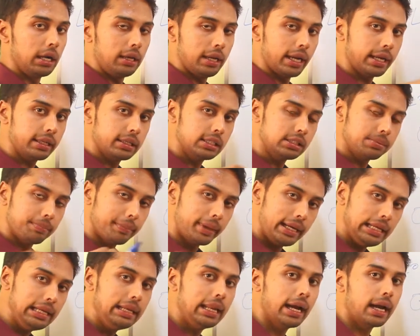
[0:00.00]
Like this,
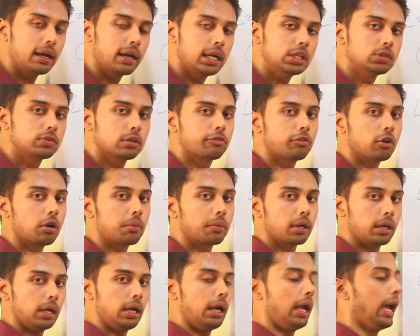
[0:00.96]
many landlords were
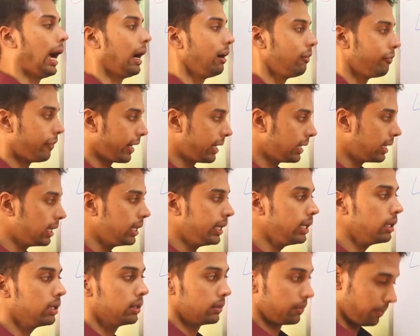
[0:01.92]
formed. And
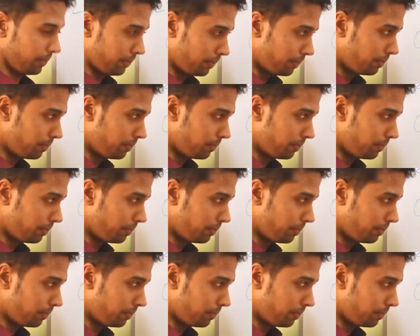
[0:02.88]
finally,